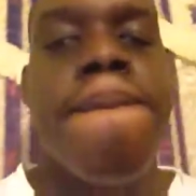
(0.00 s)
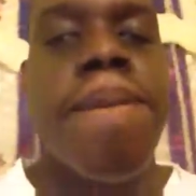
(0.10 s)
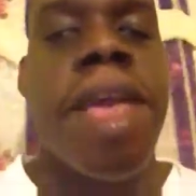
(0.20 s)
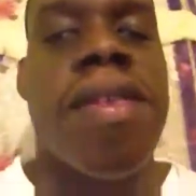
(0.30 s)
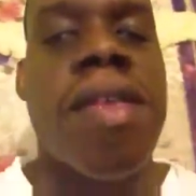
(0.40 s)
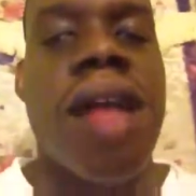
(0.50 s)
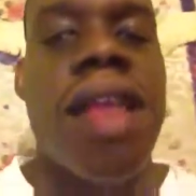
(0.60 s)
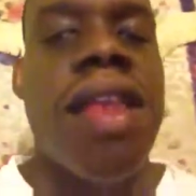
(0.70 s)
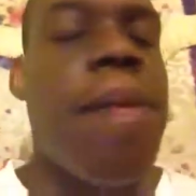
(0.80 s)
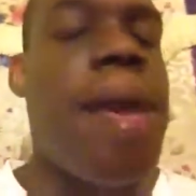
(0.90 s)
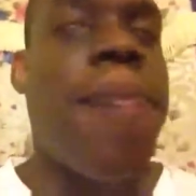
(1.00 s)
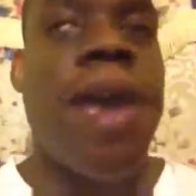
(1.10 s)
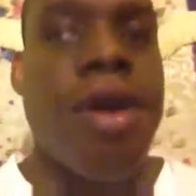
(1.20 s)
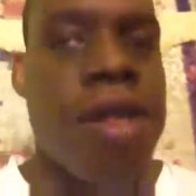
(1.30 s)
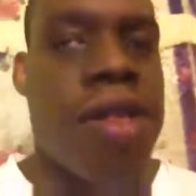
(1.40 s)
It's not that they're my
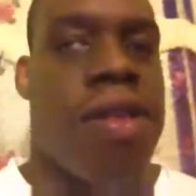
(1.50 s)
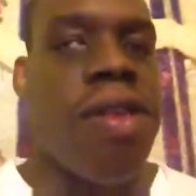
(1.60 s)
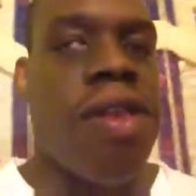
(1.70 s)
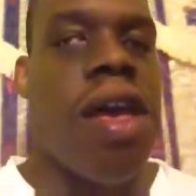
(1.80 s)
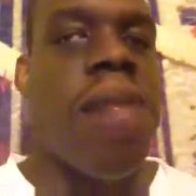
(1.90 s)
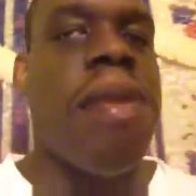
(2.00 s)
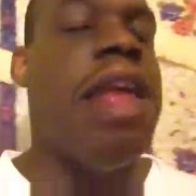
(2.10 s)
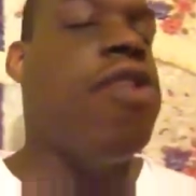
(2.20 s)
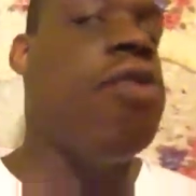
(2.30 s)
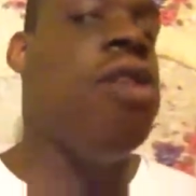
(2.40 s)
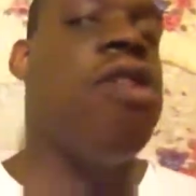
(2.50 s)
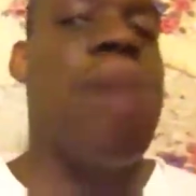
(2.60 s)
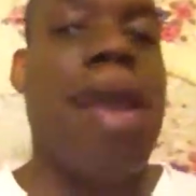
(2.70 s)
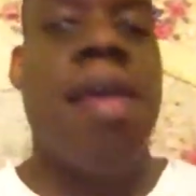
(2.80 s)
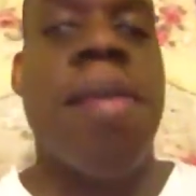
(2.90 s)
parents. I mean, I do
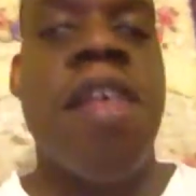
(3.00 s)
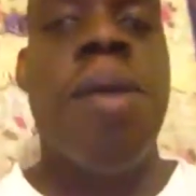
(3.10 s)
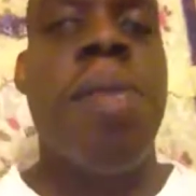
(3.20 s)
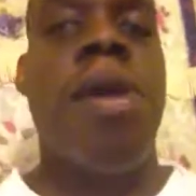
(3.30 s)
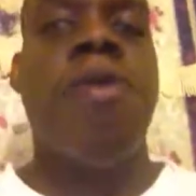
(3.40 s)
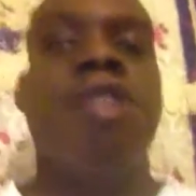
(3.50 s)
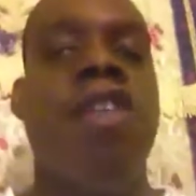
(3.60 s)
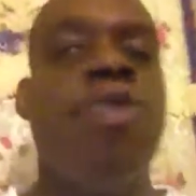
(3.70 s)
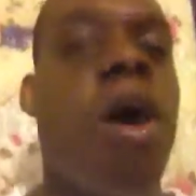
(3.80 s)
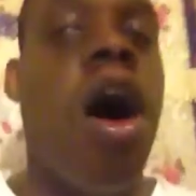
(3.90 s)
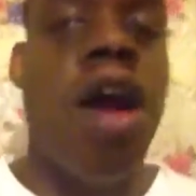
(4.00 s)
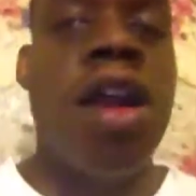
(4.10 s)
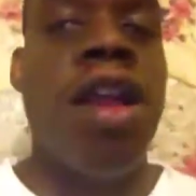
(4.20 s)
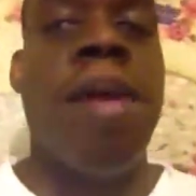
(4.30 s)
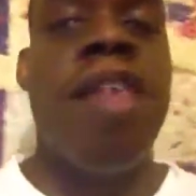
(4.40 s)
respect them as my parents. I do honor
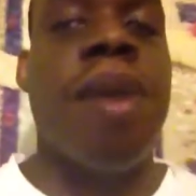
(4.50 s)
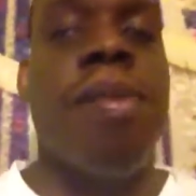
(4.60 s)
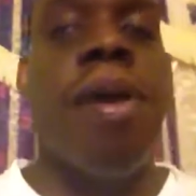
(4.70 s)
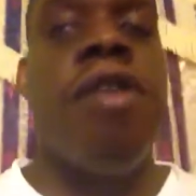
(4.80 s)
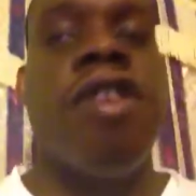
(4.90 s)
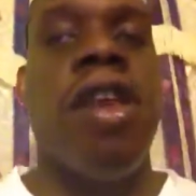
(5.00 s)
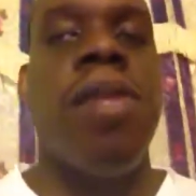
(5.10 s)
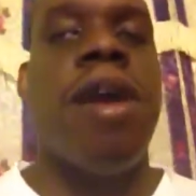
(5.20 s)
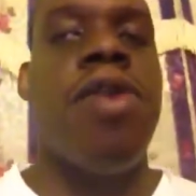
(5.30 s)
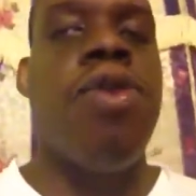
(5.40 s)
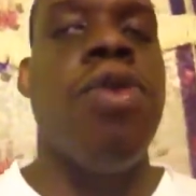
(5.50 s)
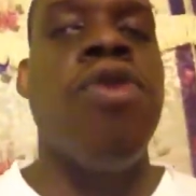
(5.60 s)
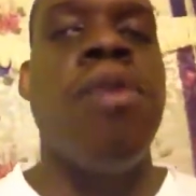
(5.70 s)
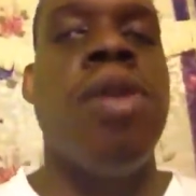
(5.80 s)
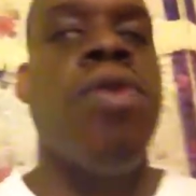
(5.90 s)
them as my parents, and anybody who knows
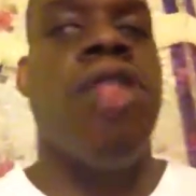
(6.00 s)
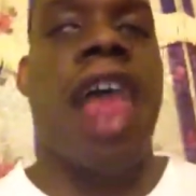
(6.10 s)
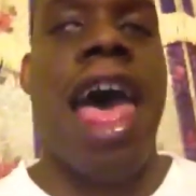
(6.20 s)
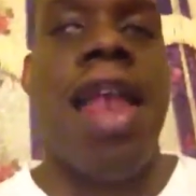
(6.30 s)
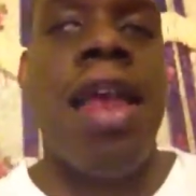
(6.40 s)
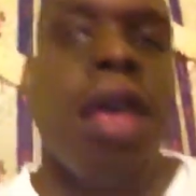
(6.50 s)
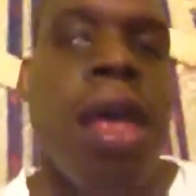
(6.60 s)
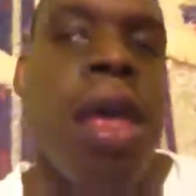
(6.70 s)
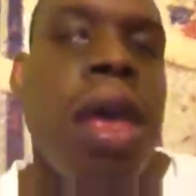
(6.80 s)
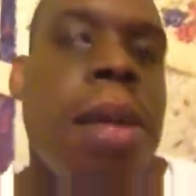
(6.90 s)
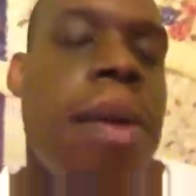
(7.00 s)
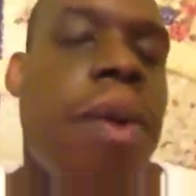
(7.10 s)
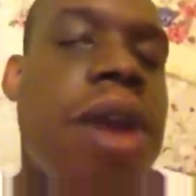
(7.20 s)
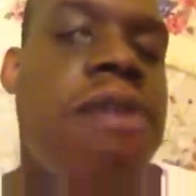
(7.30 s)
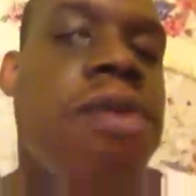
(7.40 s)
me knows that. But
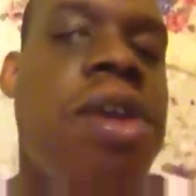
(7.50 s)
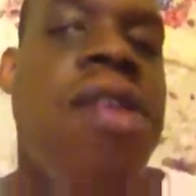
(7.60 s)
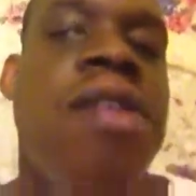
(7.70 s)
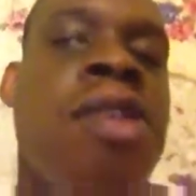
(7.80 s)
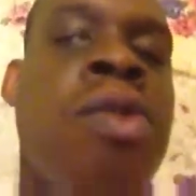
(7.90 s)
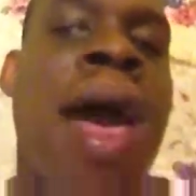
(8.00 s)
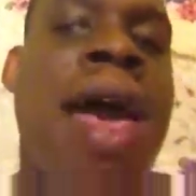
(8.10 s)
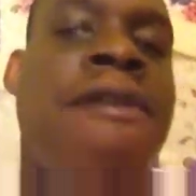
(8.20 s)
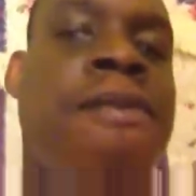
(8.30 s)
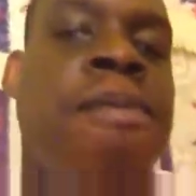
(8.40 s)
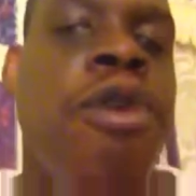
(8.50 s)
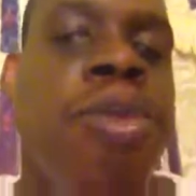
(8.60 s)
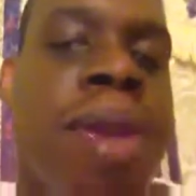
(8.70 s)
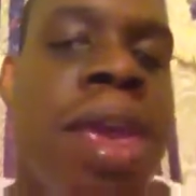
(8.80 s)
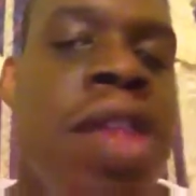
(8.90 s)
one of the reasons why I've
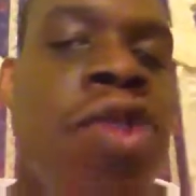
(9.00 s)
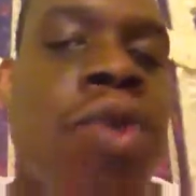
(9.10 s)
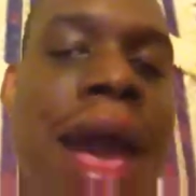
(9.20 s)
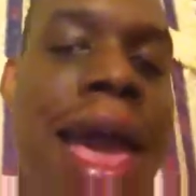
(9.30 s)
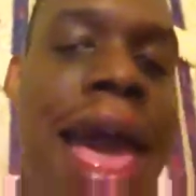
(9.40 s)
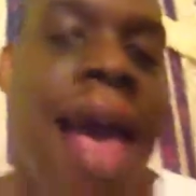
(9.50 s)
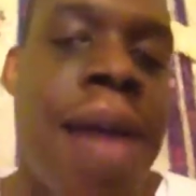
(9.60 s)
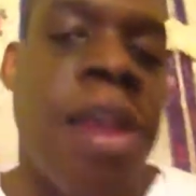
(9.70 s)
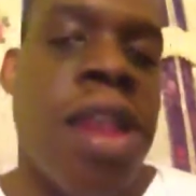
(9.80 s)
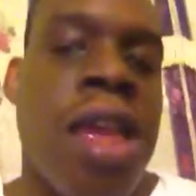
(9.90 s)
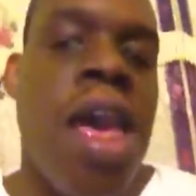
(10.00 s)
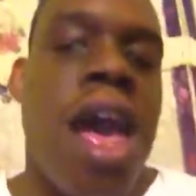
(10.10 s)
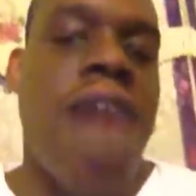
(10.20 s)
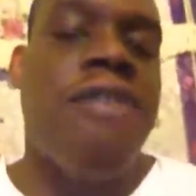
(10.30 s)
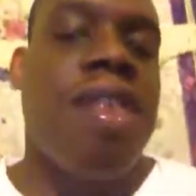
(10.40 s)
remained who I am and
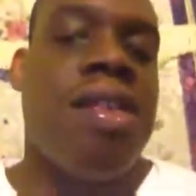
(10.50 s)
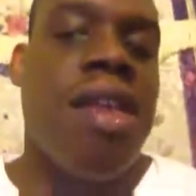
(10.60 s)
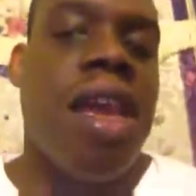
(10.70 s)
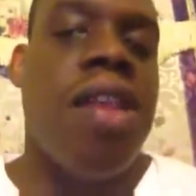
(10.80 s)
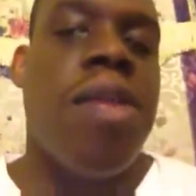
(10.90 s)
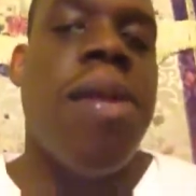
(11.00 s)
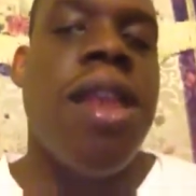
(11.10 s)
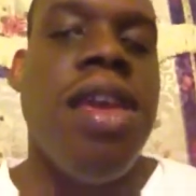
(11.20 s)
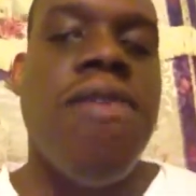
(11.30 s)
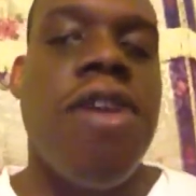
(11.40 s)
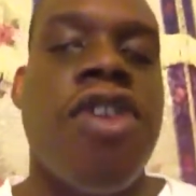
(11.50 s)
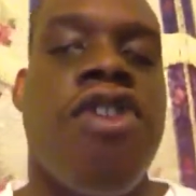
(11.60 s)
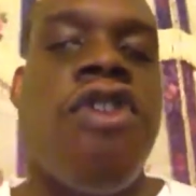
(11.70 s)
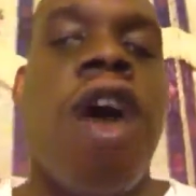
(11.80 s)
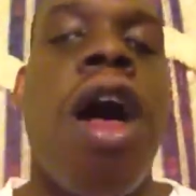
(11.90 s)
I've stayed the believer and the
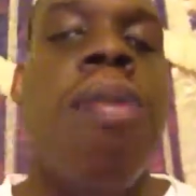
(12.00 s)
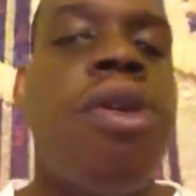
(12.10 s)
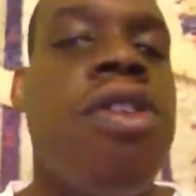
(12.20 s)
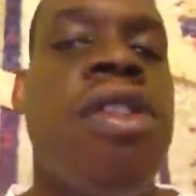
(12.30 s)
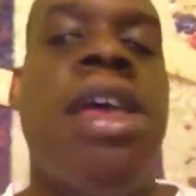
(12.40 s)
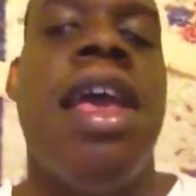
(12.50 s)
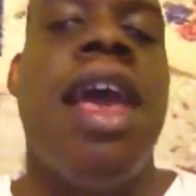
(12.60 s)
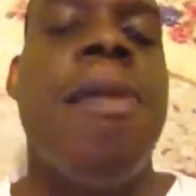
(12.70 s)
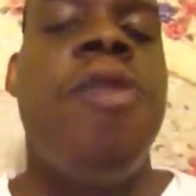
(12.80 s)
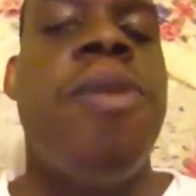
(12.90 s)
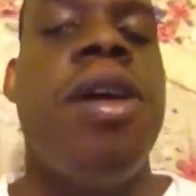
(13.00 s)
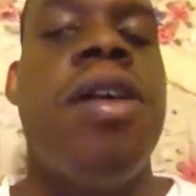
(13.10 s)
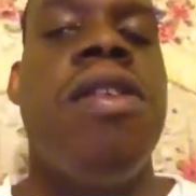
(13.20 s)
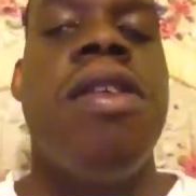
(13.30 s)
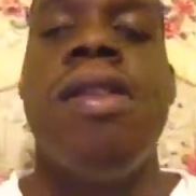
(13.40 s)
strong person that I am is because